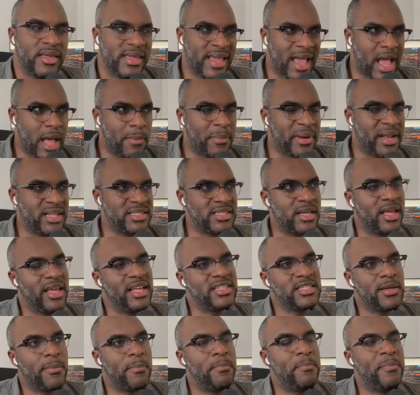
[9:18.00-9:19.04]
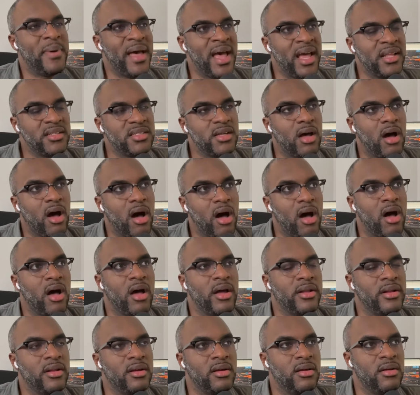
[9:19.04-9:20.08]
Yeah, but it's a bet
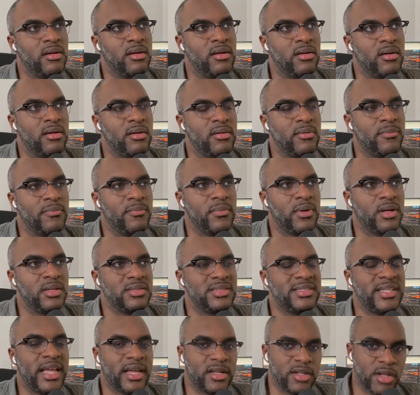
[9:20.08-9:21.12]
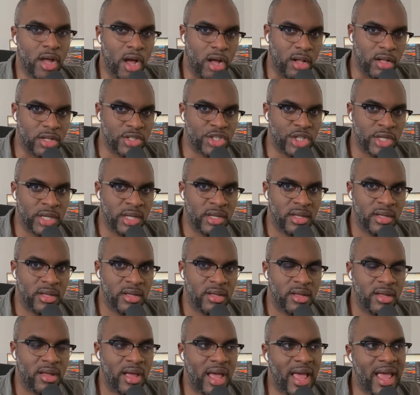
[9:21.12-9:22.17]
on technology
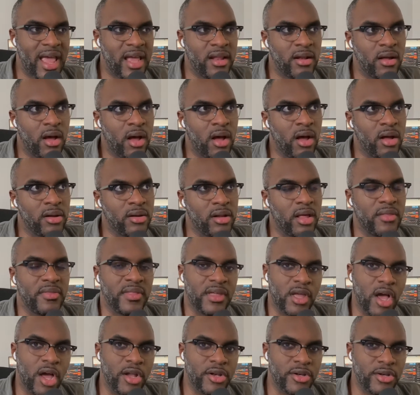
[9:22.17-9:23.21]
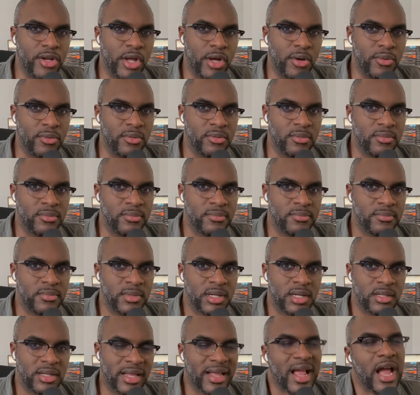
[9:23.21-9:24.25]
and on the unknown.
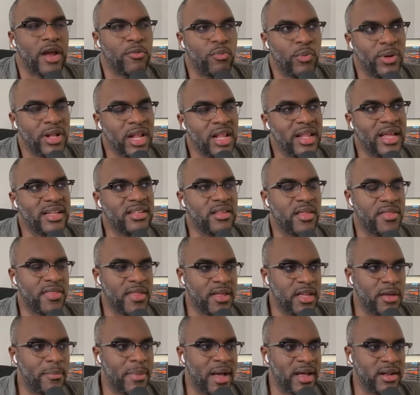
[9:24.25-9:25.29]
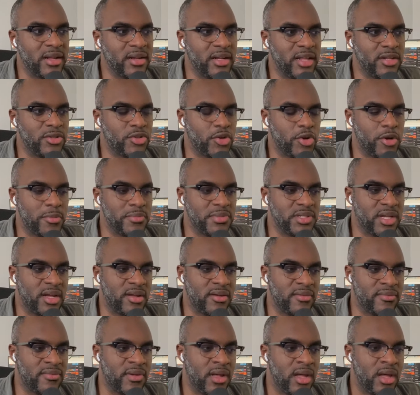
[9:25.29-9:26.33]
Like, I really like to think about it in terms
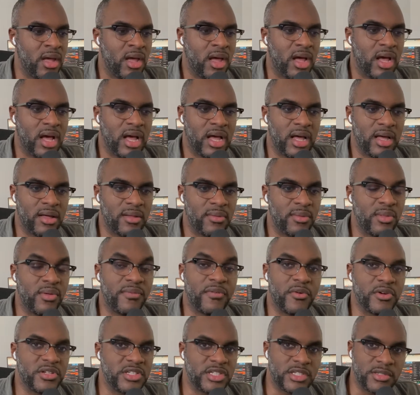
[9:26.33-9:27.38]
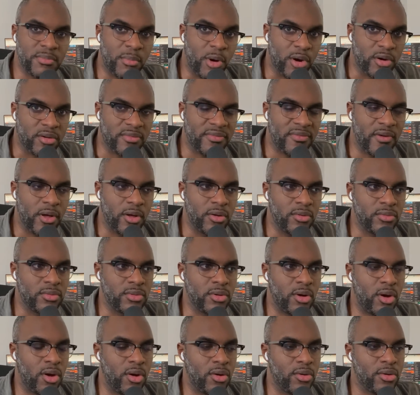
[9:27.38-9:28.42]
of the first
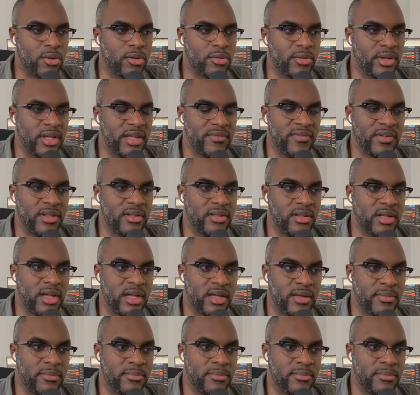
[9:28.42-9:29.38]
smartphone, or even